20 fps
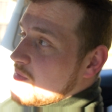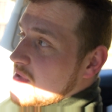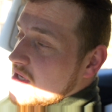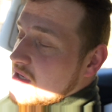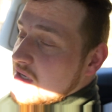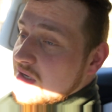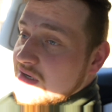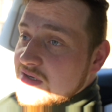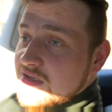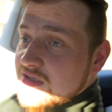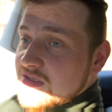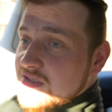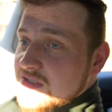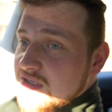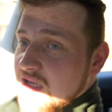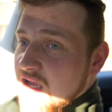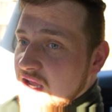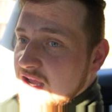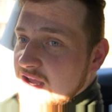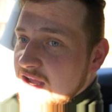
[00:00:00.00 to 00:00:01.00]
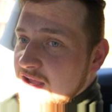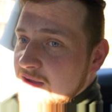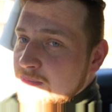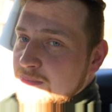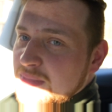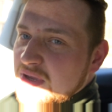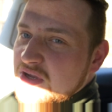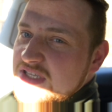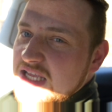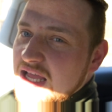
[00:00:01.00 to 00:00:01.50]
because
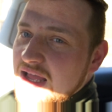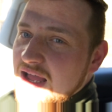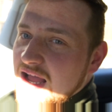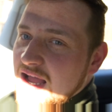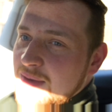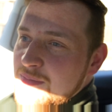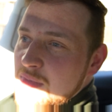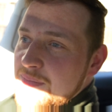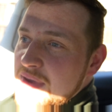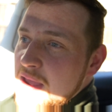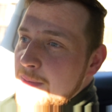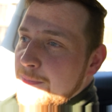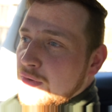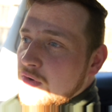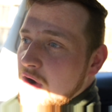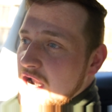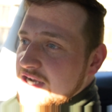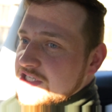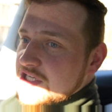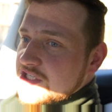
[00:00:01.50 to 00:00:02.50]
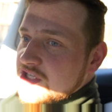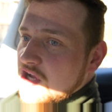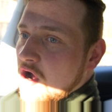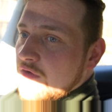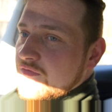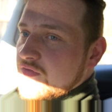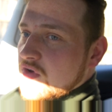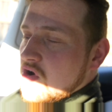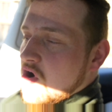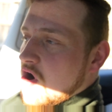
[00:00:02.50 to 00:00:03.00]
I'm a bit precious
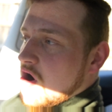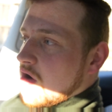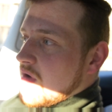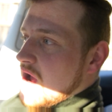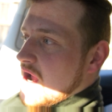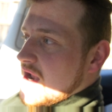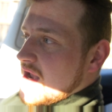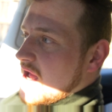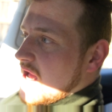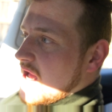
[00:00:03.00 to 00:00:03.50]
of the car right